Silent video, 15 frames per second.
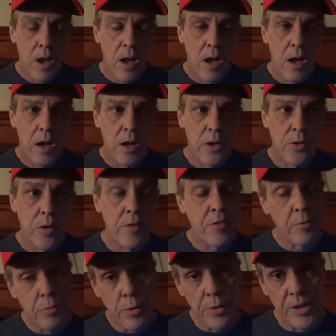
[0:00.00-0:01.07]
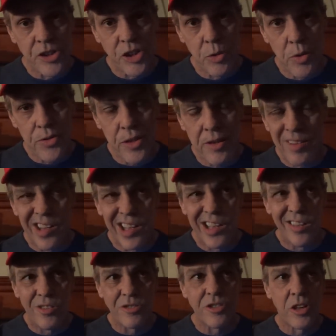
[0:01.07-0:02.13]
Who have a real issue with
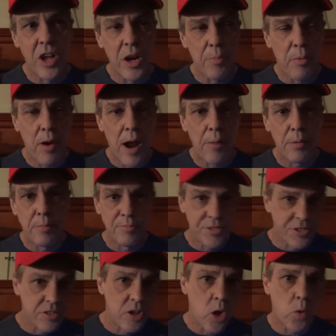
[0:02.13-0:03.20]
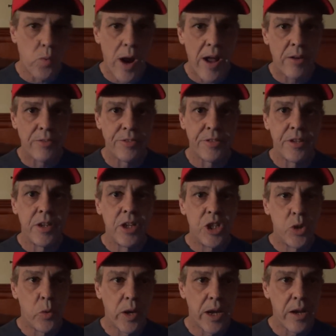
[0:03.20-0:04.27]
it. There's a lot of problems around
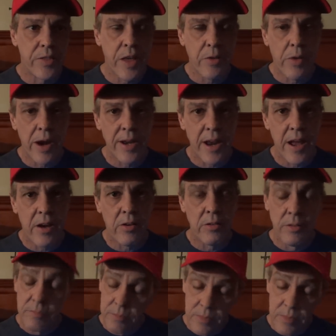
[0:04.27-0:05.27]
doing anything right now.